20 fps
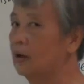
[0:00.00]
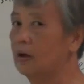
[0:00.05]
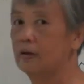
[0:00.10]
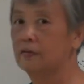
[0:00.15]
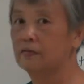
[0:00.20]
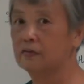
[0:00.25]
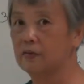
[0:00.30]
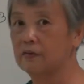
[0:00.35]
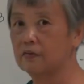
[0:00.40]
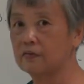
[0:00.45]

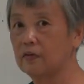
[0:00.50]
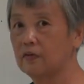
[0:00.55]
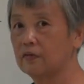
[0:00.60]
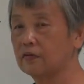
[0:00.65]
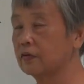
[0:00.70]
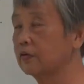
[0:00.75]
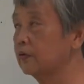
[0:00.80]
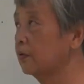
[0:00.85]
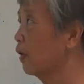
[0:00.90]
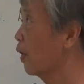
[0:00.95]

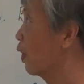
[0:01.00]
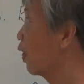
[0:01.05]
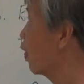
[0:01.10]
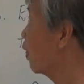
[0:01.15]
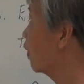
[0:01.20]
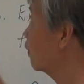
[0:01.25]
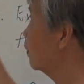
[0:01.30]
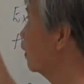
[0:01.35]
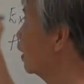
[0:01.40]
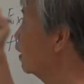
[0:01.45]
sensation.
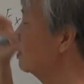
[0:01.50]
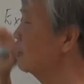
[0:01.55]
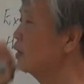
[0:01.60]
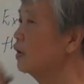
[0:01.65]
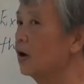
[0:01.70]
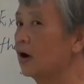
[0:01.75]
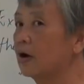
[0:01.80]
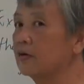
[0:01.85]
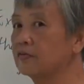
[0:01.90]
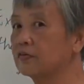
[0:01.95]
Then he
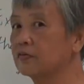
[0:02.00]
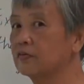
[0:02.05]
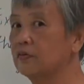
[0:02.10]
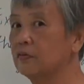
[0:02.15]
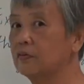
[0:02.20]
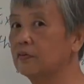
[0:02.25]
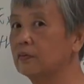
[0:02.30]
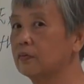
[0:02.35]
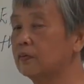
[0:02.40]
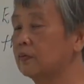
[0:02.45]
asks
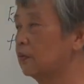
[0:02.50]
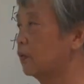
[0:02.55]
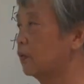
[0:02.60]
you